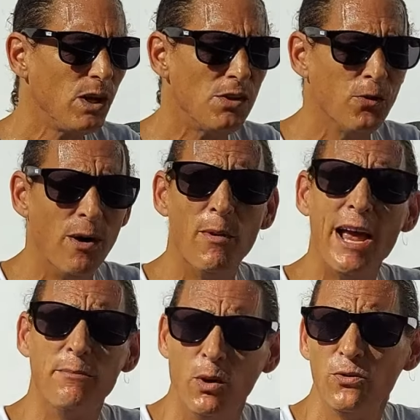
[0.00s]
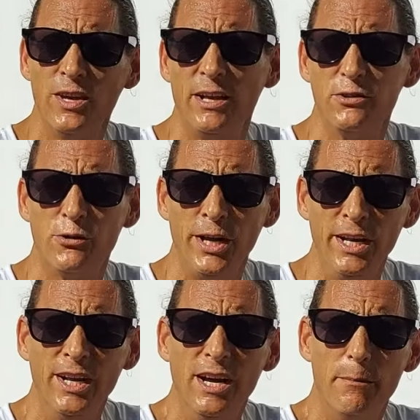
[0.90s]
So I'm riding mostly on the street.
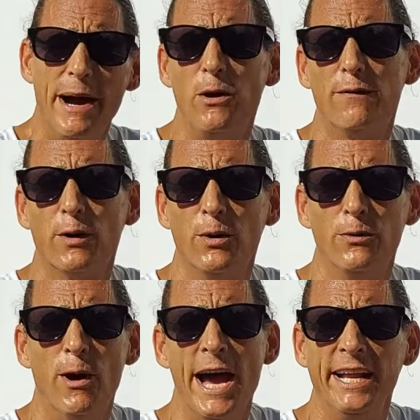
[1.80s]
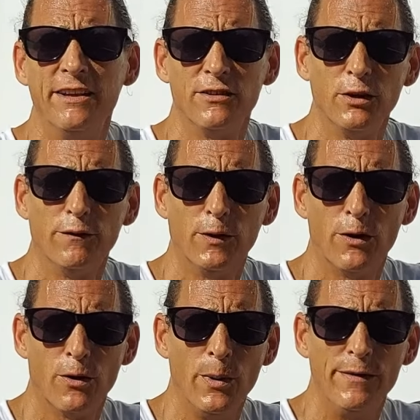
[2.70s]
My off-road riding is a little
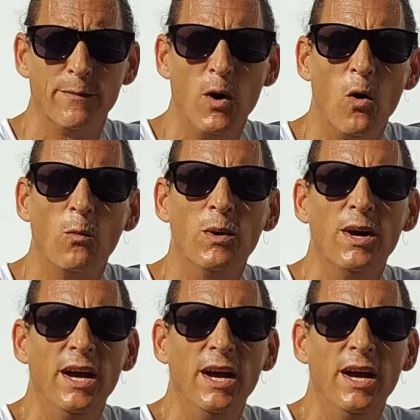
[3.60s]
further away from home,